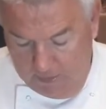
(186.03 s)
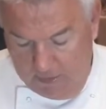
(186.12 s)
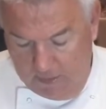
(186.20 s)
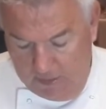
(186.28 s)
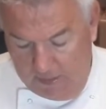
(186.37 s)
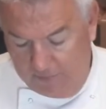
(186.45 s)

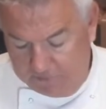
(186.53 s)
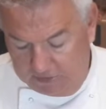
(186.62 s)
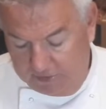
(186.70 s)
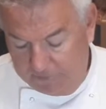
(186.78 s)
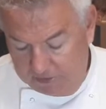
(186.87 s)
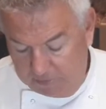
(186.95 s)
And you have to
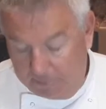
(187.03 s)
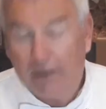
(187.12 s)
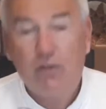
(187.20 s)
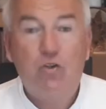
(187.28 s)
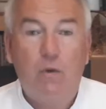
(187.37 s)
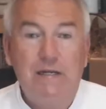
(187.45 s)
give this
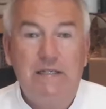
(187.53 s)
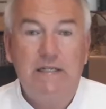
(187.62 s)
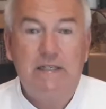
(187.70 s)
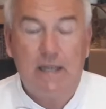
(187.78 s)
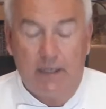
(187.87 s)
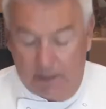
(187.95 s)
about 20
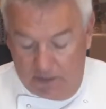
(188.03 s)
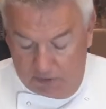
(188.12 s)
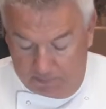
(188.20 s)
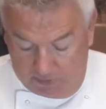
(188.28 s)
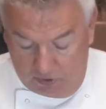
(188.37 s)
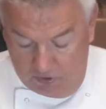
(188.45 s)
seconds
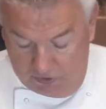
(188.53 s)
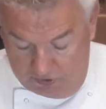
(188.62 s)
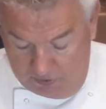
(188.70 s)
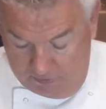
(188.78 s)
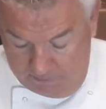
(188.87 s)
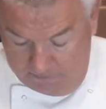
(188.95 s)

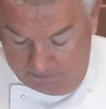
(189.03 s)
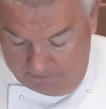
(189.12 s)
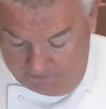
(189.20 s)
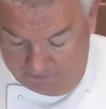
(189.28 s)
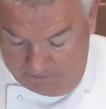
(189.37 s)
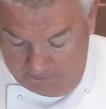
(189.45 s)
because
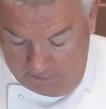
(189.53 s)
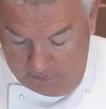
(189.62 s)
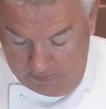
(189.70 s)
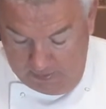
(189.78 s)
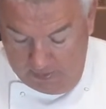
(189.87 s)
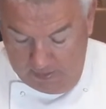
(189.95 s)

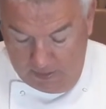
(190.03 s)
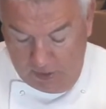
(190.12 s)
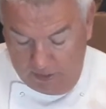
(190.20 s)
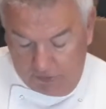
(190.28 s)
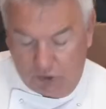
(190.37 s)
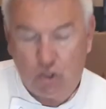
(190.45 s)
you
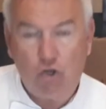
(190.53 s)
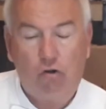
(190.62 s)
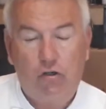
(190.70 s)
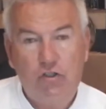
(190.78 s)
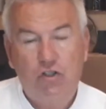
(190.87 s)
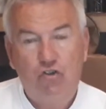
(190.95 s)
need the
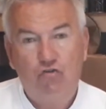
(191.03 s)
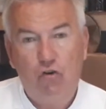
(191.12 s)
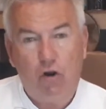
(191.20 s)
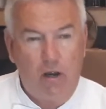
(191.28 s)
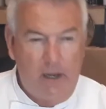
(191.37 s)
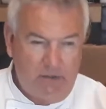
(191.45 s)
chocolate to
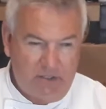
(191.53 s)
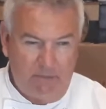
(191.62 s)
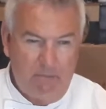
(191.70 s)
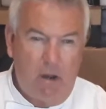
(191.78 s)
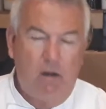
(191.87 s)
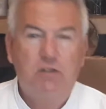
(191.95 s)
dry, else it
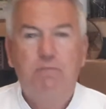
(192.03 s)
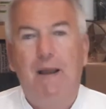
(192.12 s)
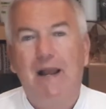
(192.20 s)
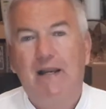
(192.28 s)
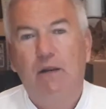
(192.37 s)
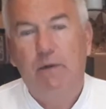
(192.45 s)
marks
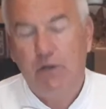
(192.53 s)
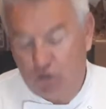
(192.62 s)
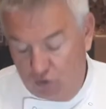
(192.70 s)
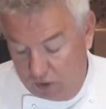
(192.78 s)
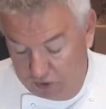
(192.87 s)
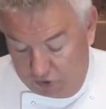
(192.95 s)
badly when you
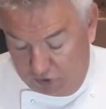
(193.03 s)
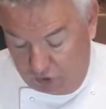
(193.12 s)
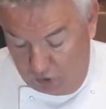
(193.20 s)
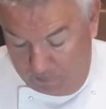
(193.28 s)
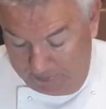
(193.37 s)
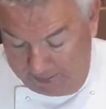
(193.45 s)
try and
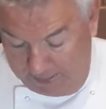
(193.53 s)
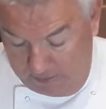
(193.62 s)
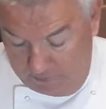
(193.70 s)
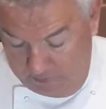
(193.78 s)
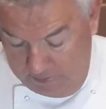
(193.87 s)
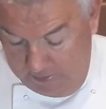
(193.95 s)
scoop it
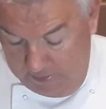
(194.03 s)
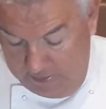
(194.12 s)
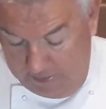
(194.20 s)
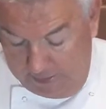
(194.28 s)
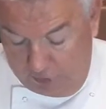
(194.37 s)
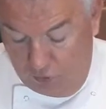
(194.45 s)
out.
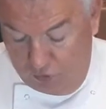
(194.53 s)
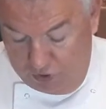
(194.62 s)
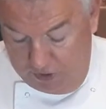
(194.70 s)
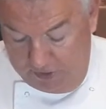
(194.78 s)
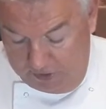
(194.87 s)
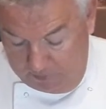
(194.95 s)
And of course
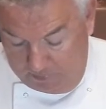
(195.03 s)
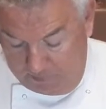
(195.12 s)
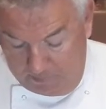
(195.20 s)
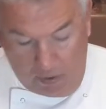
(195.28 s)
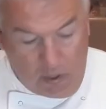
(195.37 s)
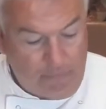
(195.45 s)
you need it to be
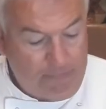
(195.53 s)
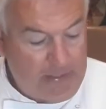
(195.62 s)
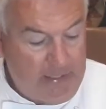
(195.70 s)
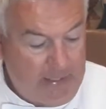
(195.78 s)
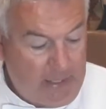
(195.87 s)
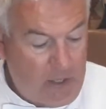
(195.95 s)

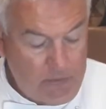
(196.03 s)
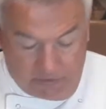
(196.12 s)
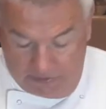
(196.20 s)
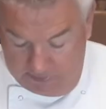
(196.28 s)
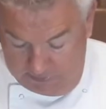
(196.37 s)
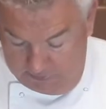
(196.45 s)
perfectly coated.